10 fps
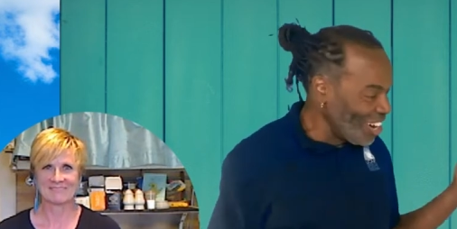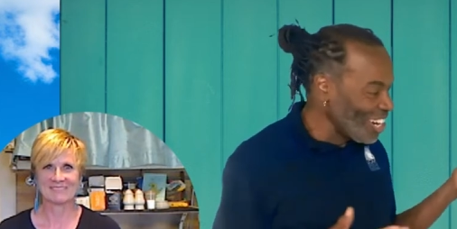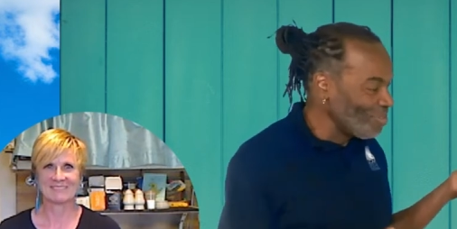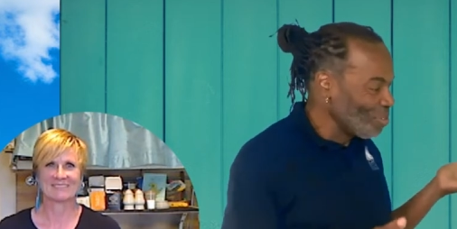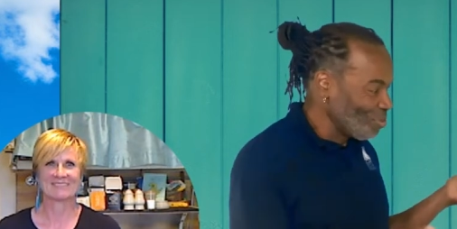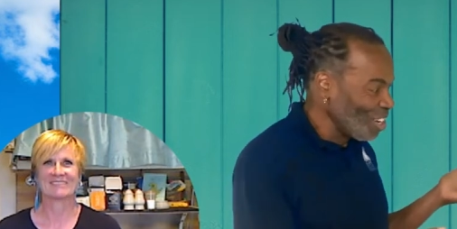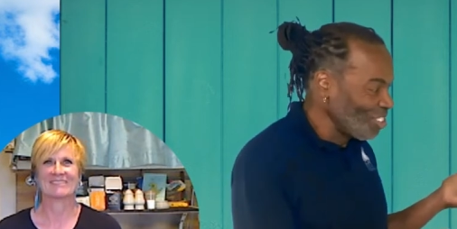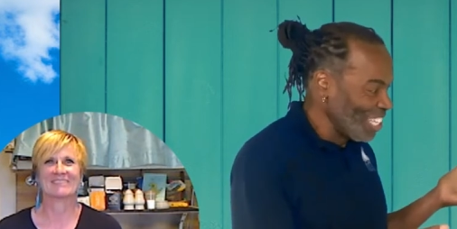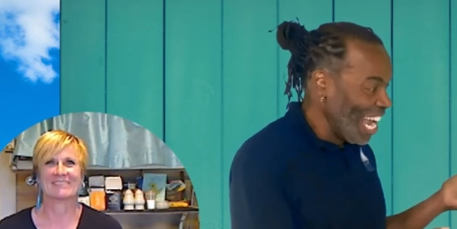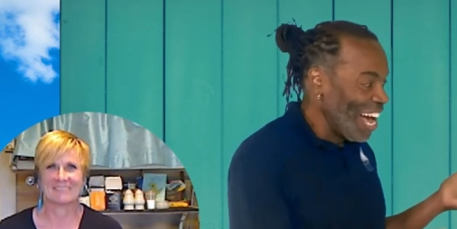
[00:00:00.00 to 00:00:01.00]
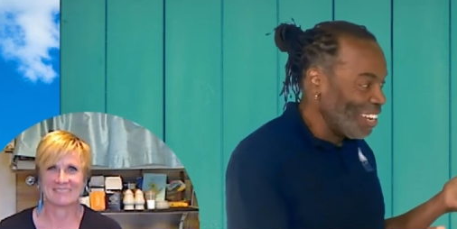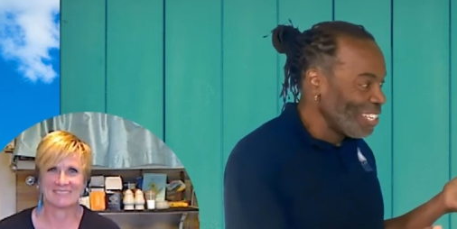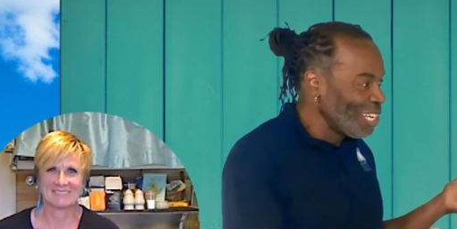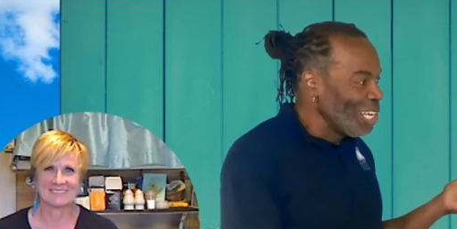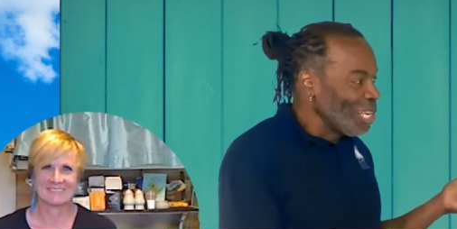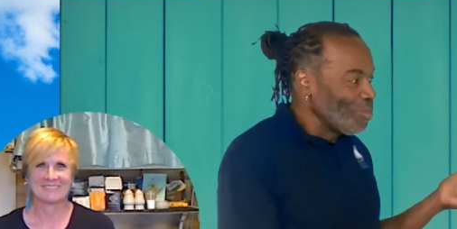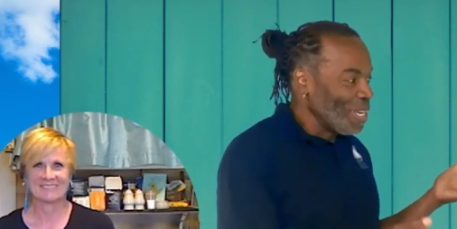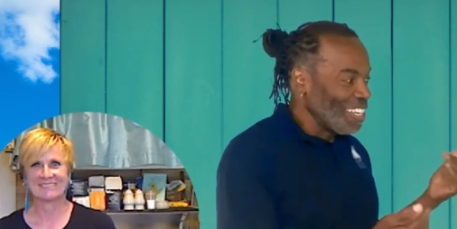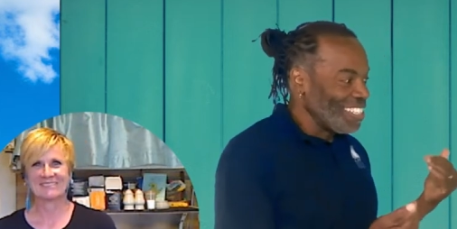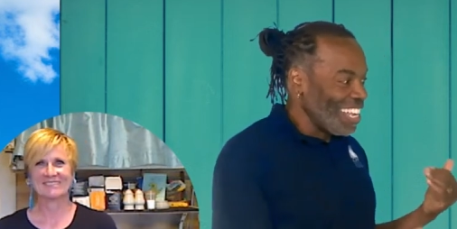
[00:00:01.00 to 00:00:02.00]
Speaker 1: the air comes rushing out
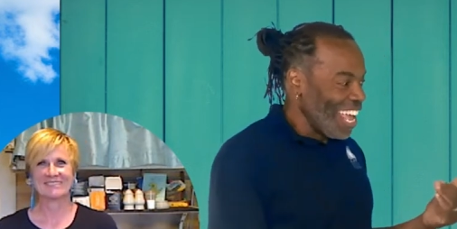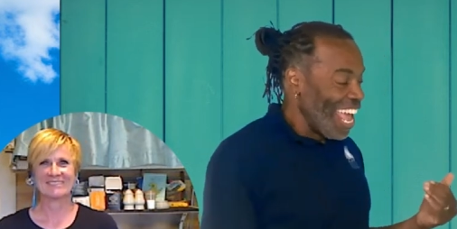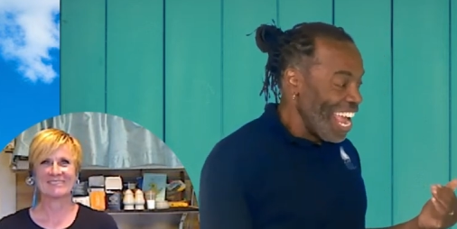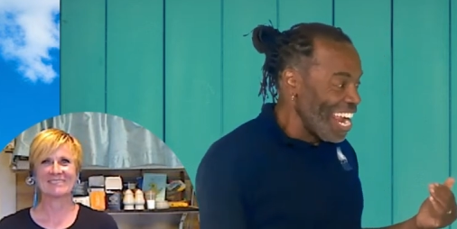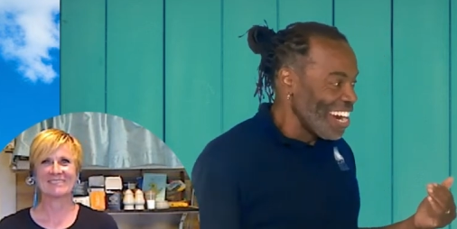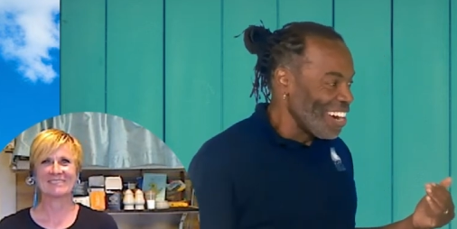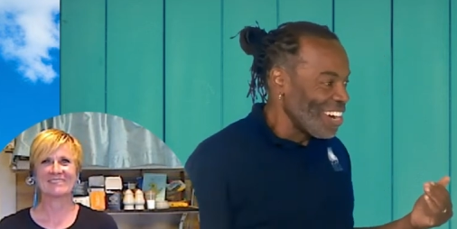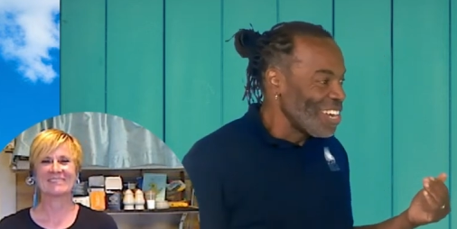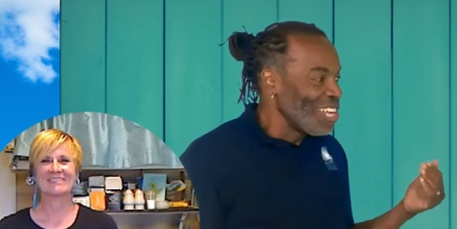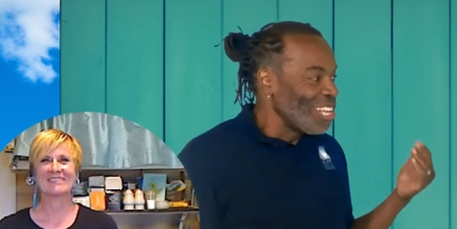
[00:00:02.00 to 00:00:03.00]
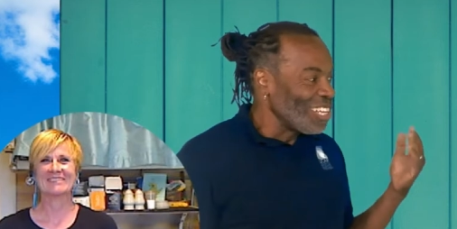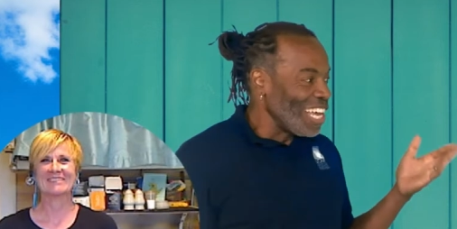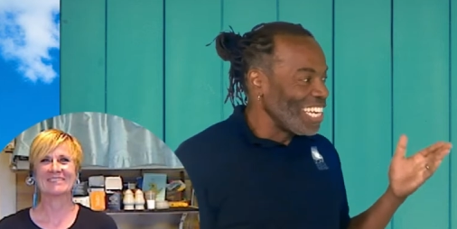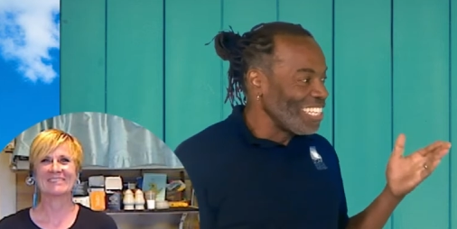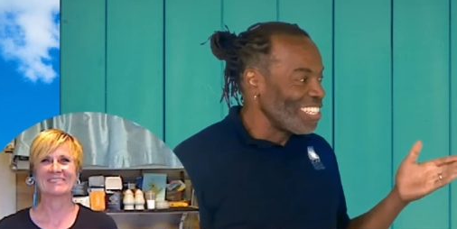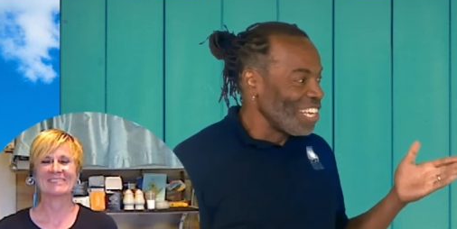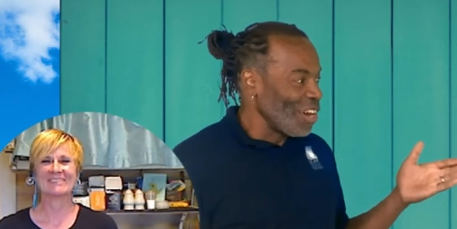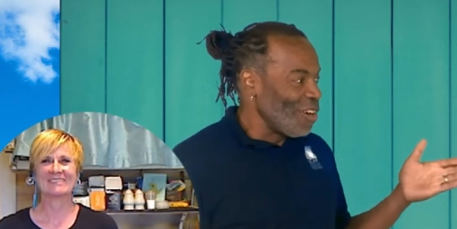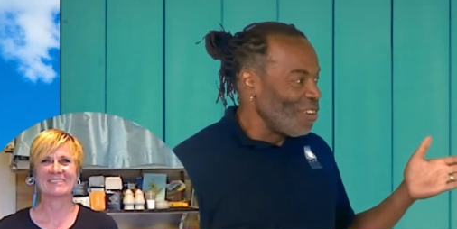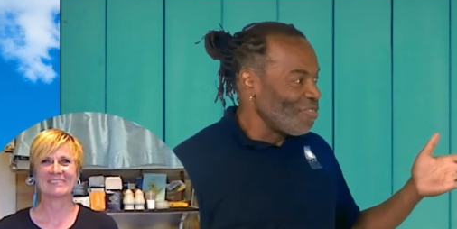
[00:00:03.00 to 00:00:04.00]
because air likes to
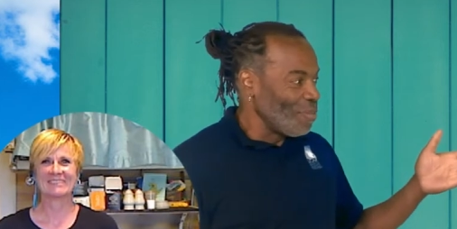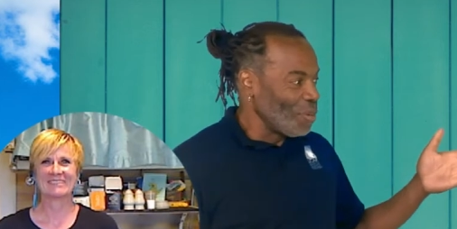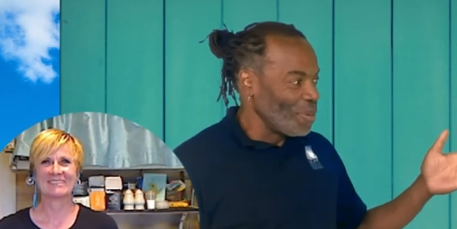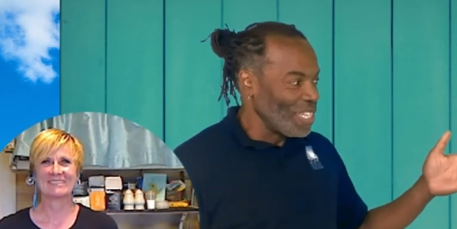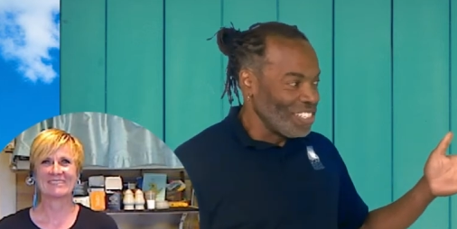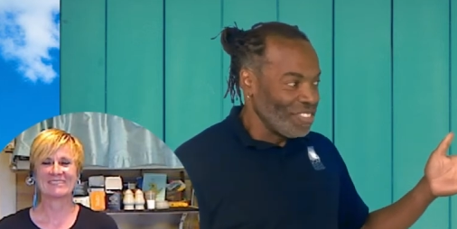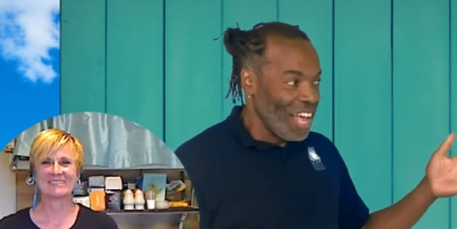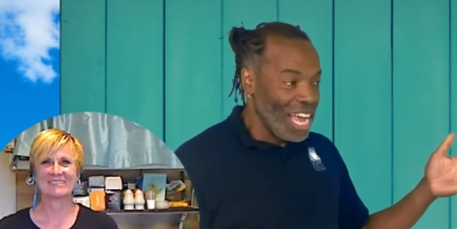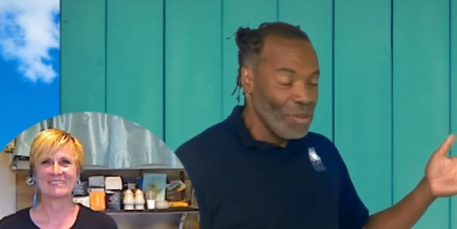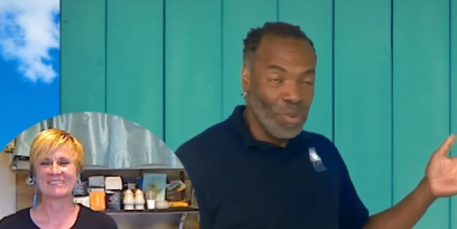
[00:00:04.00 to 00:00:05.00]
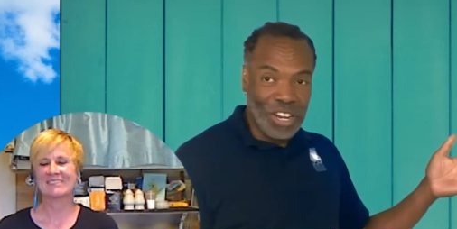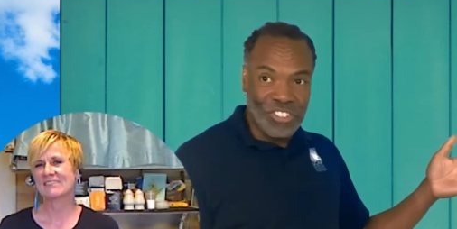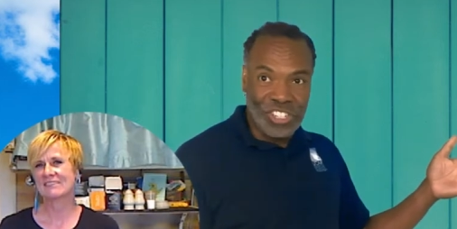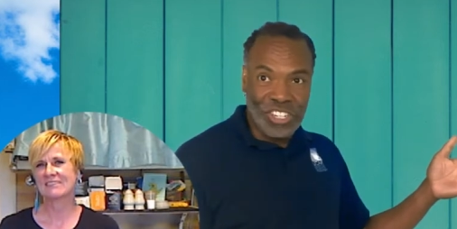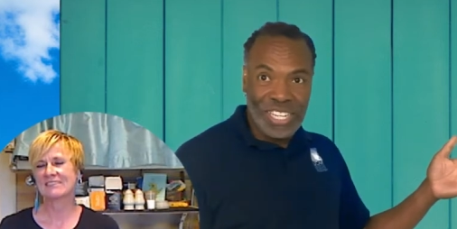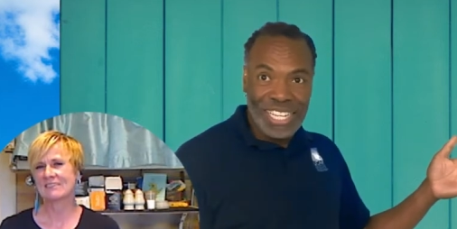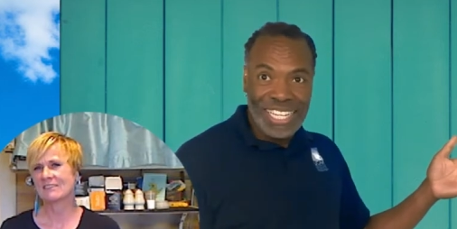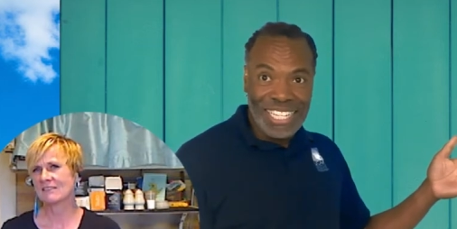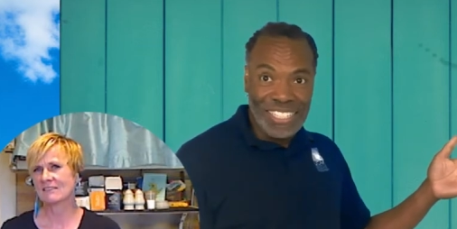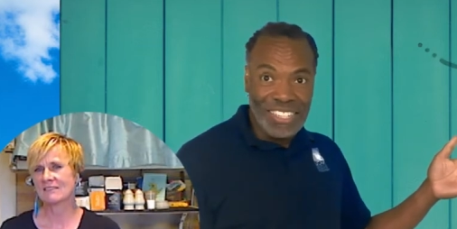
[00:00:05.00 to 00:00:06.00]
go from a place of high pressure
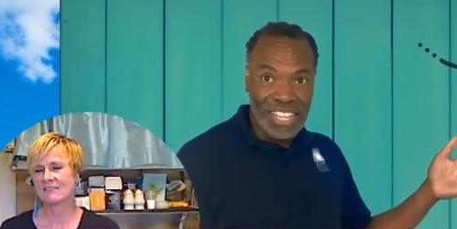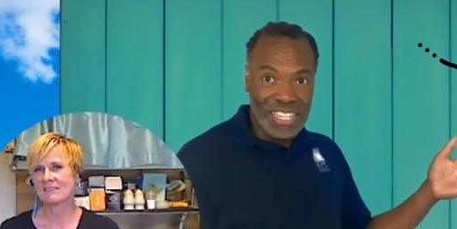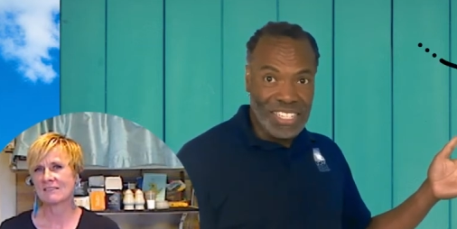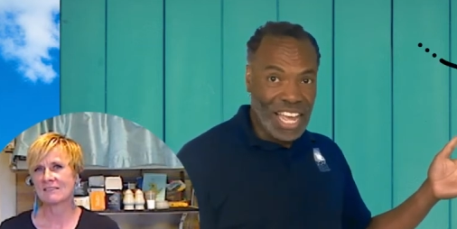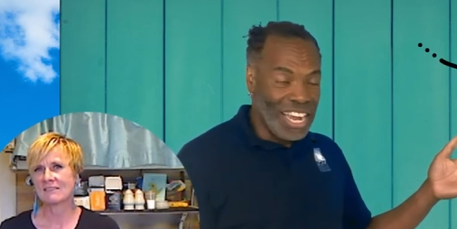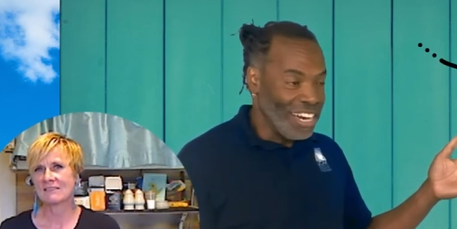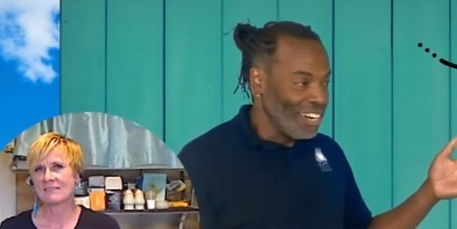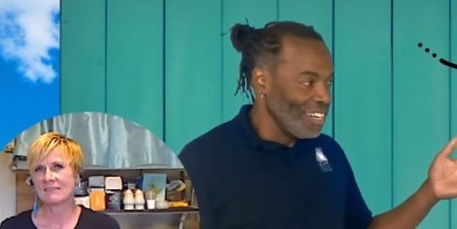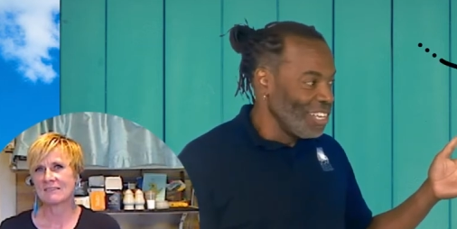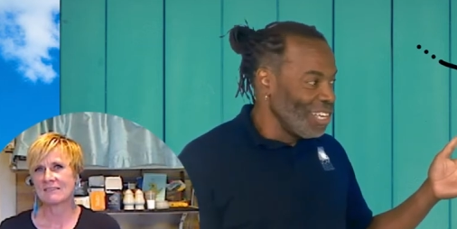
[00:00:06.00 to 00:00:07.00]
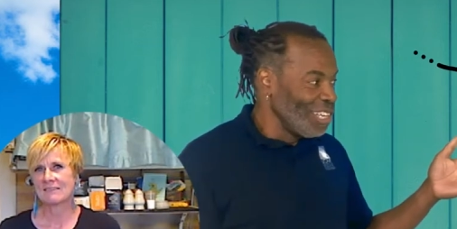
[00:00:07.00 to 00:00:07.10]
inside the tire